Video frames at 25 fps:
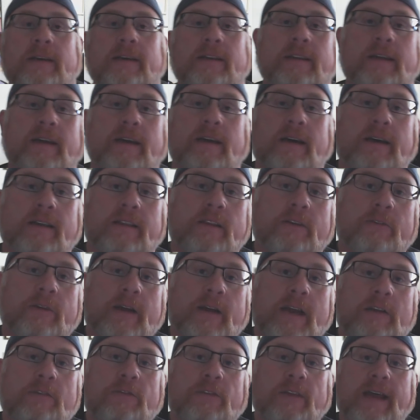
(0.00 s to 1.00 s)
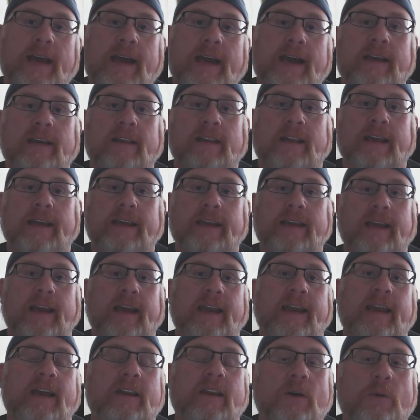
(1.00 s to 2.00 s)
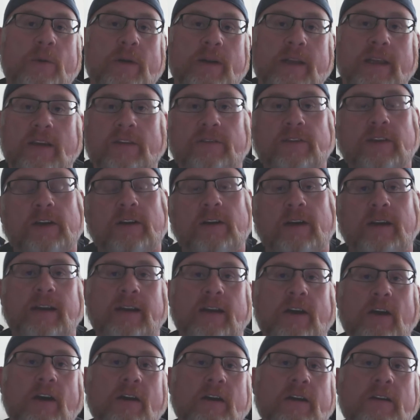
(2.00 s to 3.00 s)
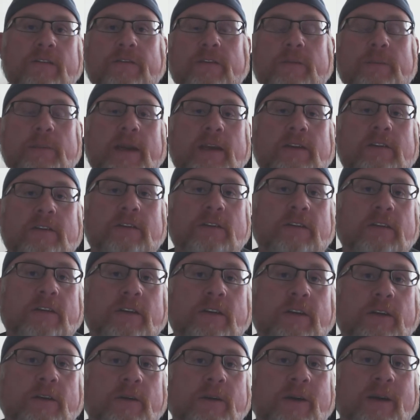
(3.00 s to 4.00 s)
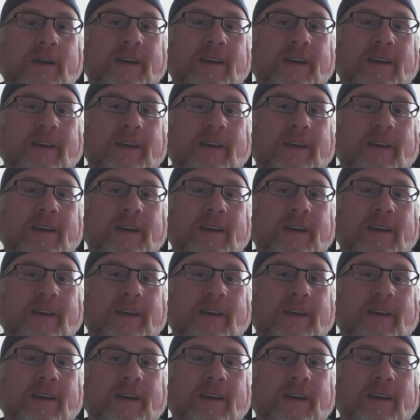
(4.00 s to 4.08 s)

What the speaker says: the red flag, like, "Hey, I don't want to give the credit card information to you,"